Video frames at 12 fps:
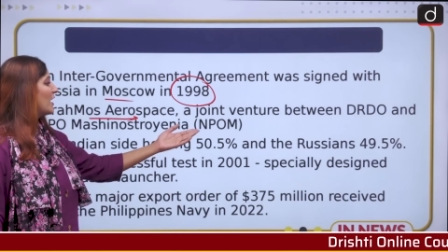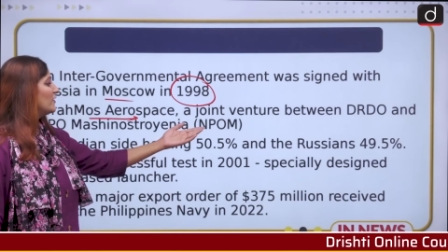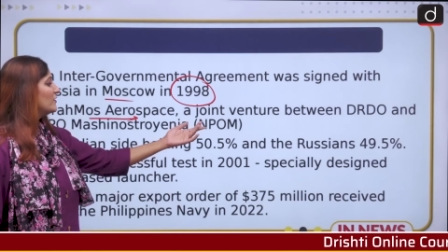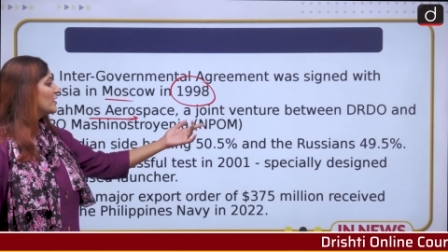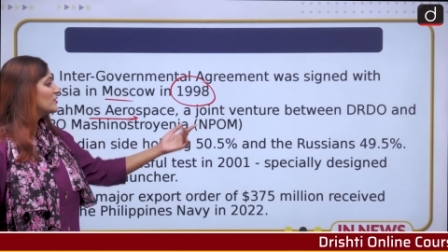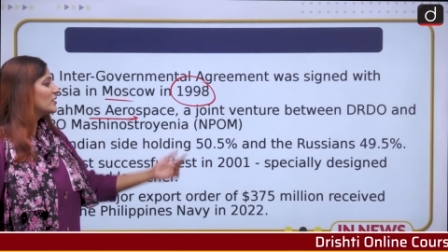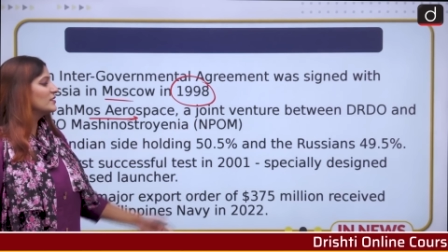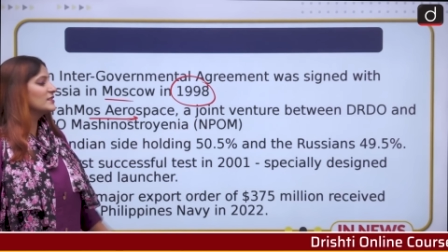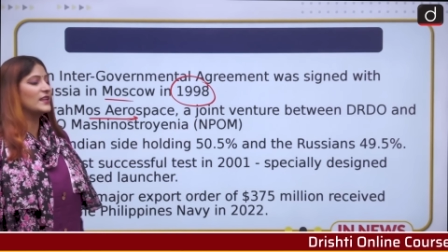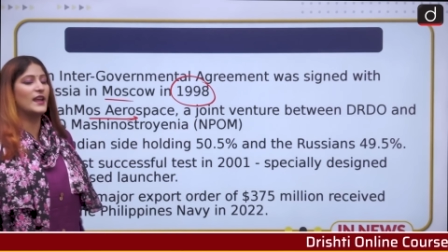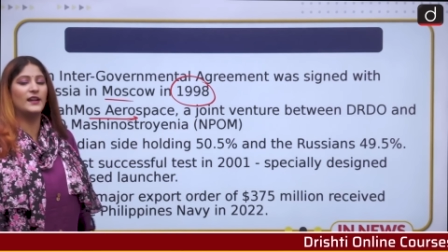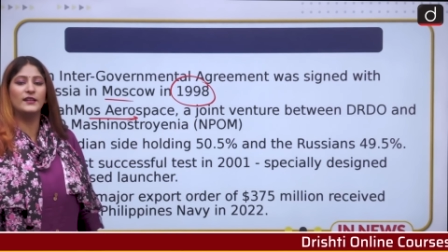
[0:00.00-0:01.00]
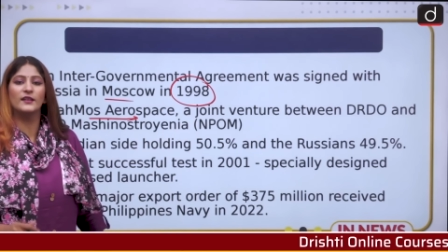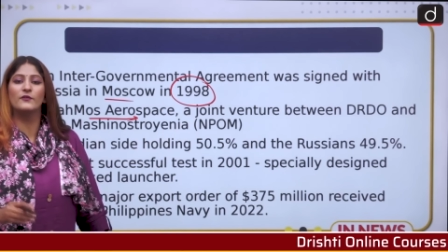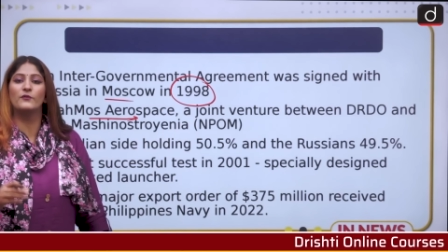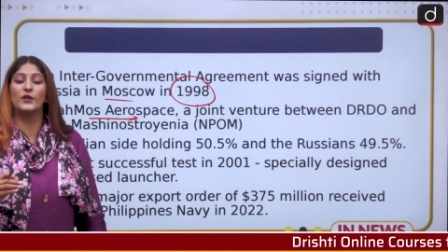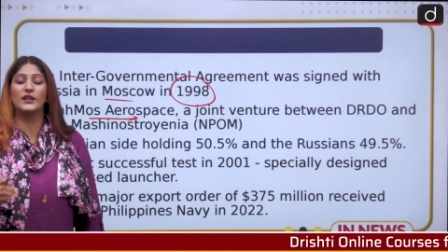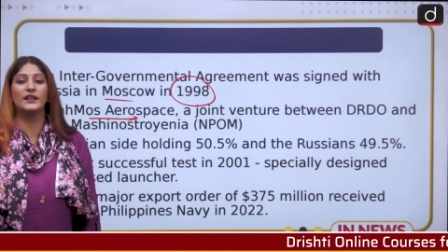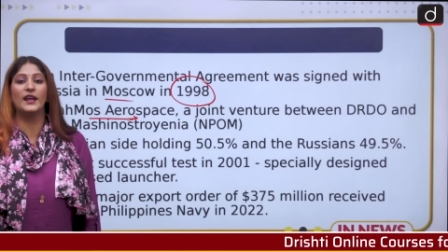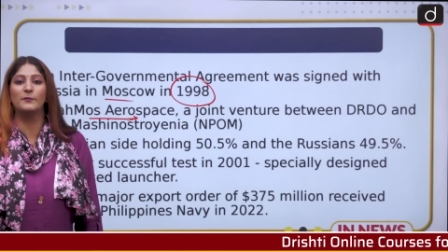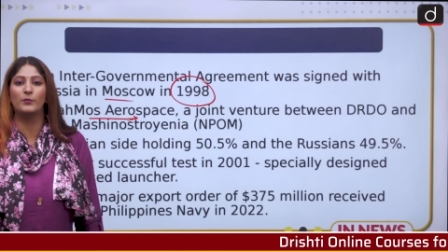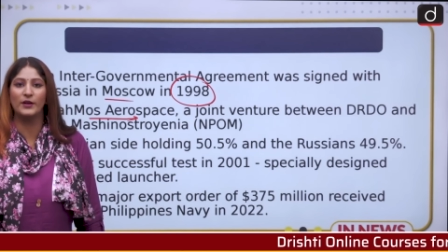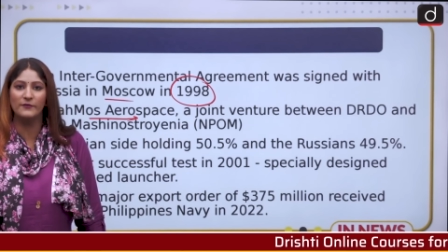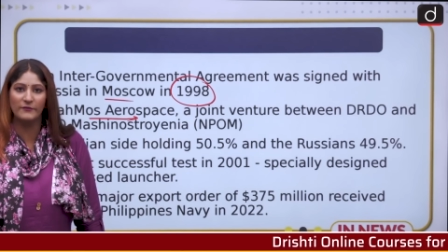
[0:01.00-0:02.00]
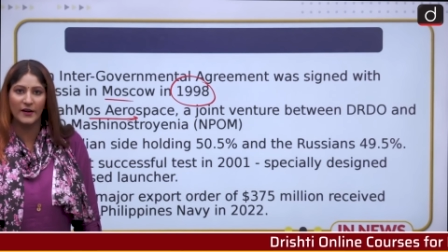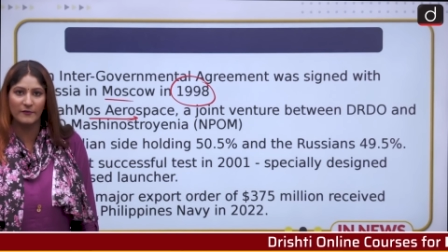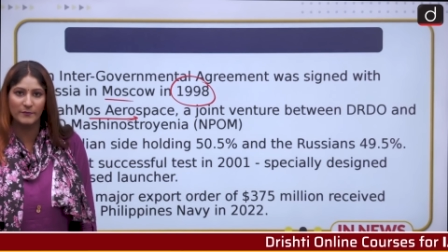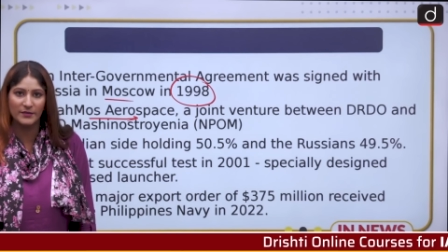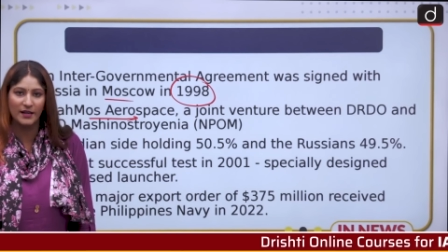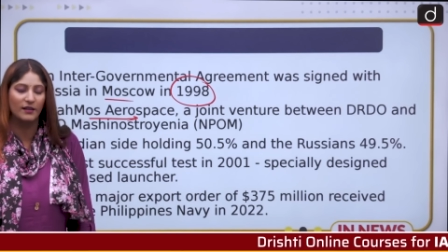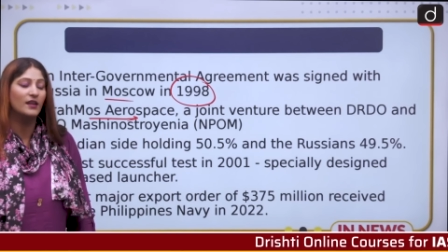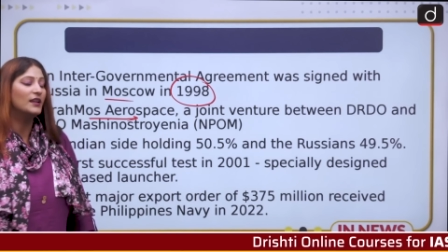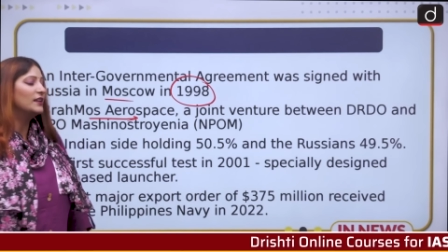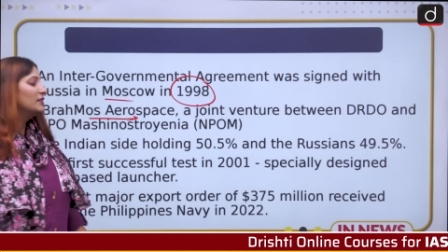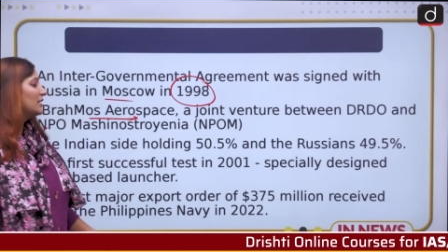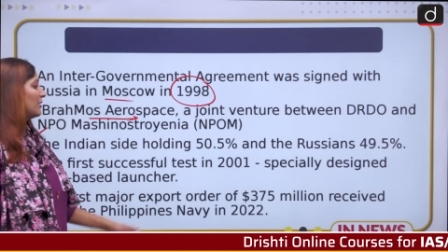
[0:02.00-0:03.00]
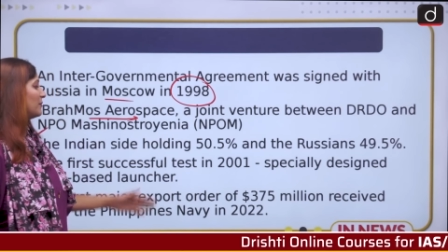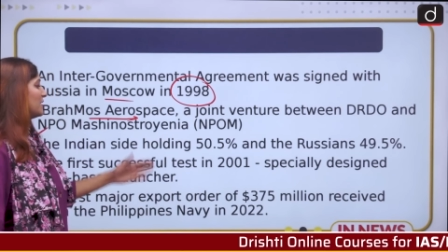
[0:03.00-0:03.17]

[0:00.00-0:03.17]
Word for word: and Russians held 49.5%. That